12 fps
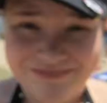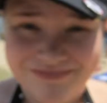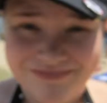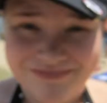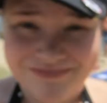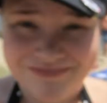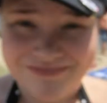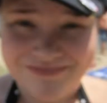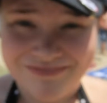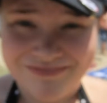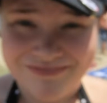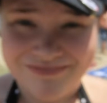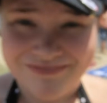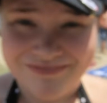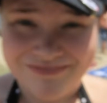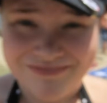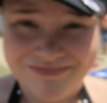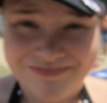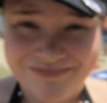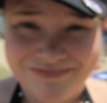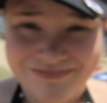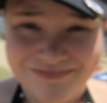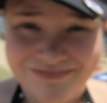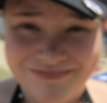
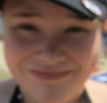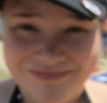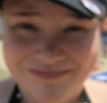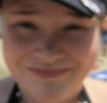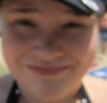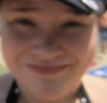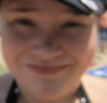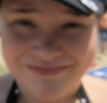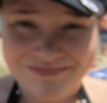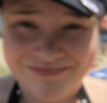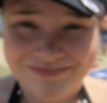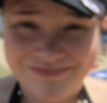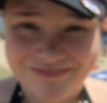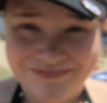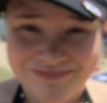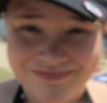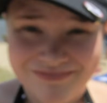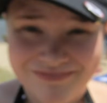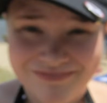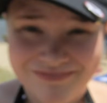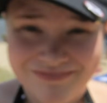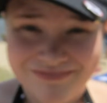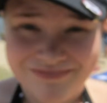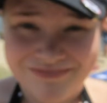
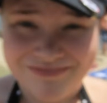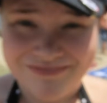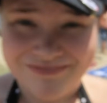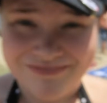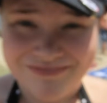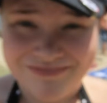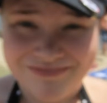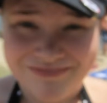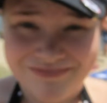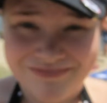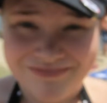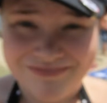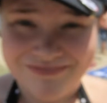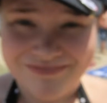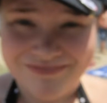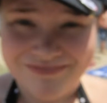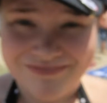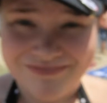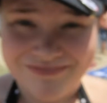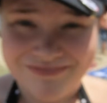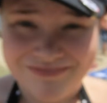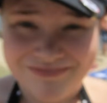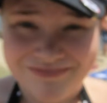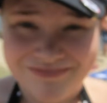
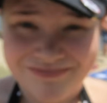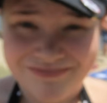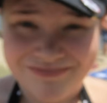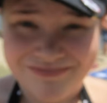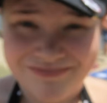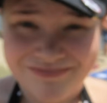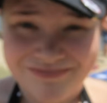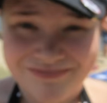(silence)